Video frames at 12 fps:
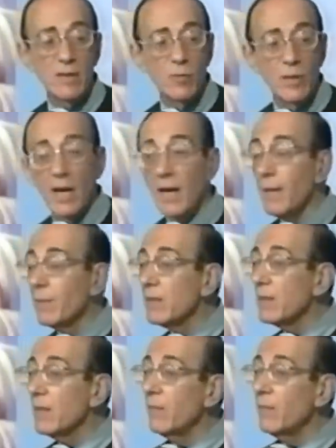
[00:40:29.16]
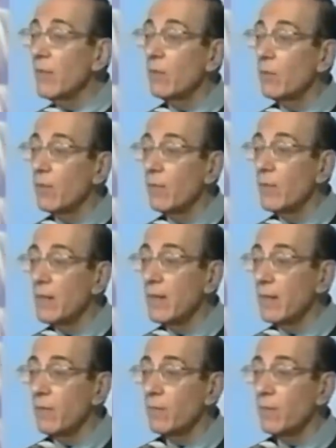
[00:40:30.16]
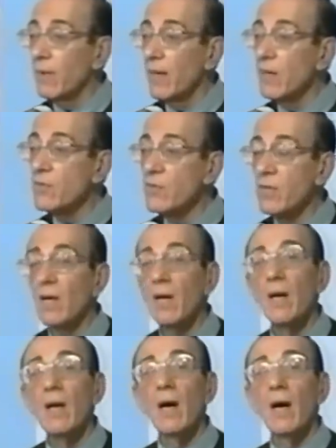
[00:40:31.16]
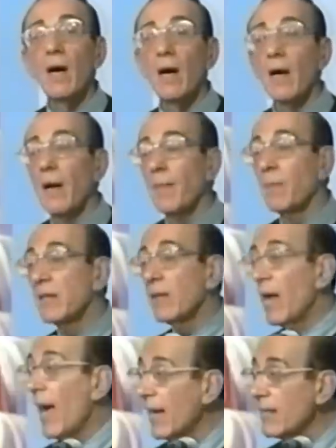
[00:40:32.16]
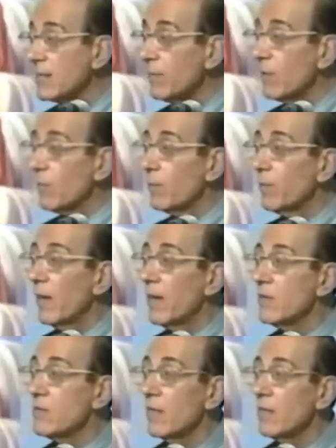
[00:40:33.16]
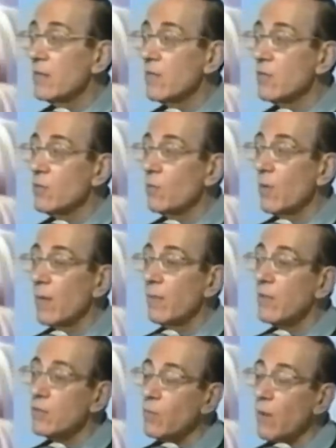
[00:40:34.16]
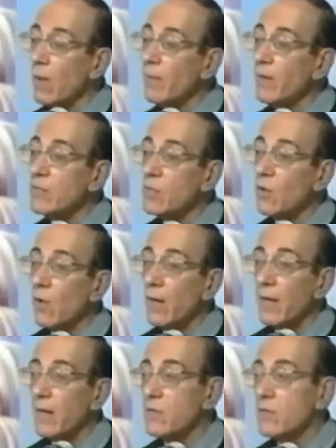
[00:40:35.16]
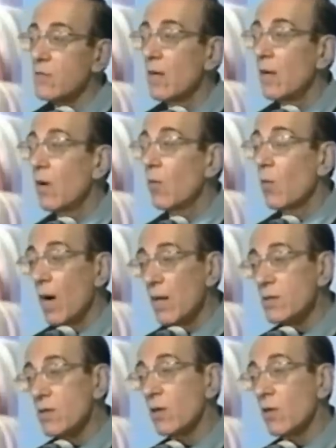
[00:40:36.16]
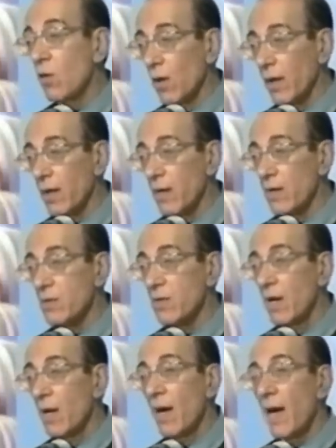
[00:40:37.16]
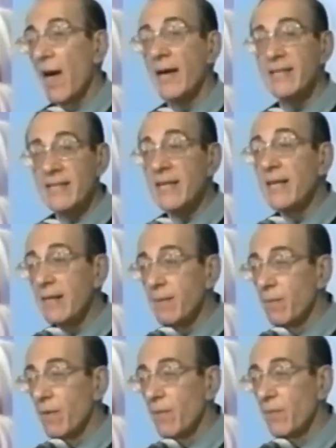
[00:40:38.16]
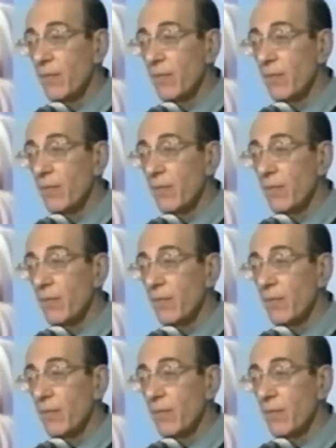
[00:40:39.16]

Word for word: were not able to come. They were immediately replaced. Uh, but they had to be replaced in such a way because Swami is calling us, was calling us, a team.